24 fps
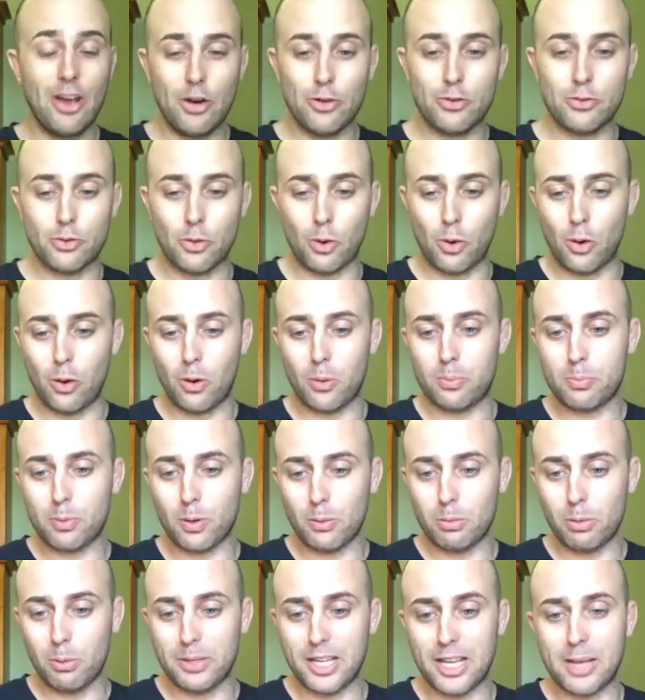for
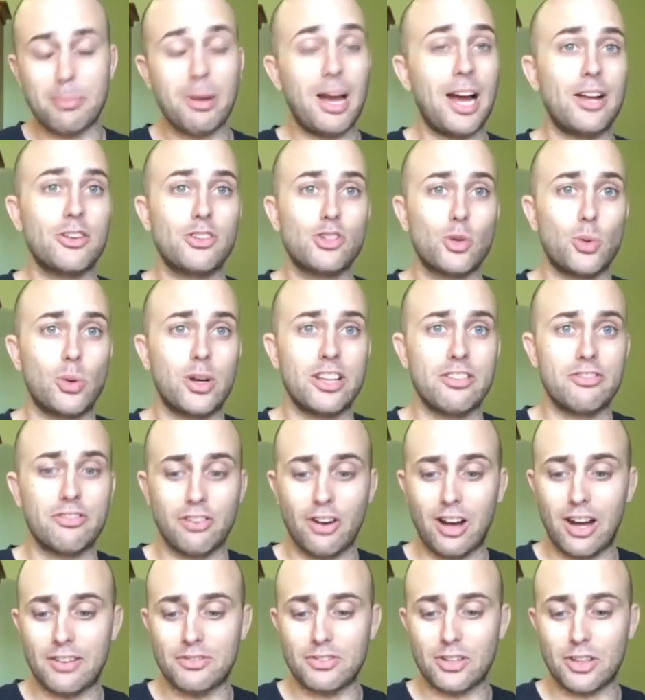probably about
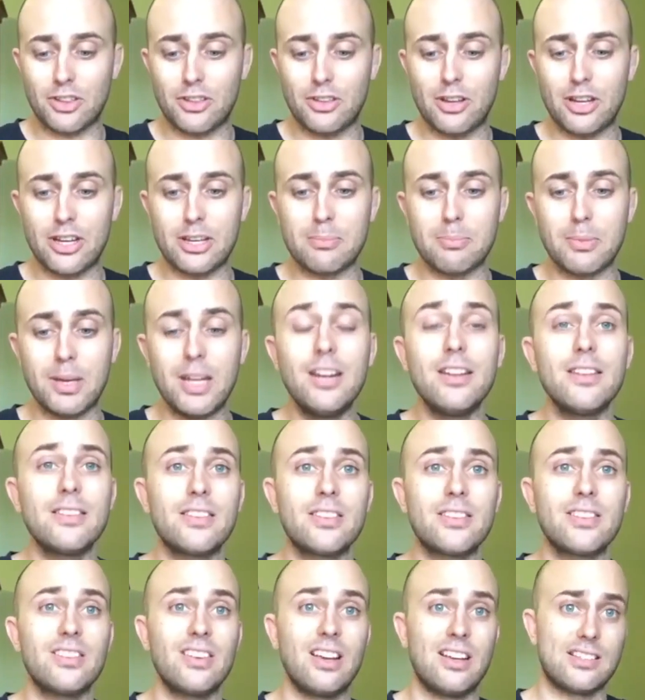25 to 30 minutes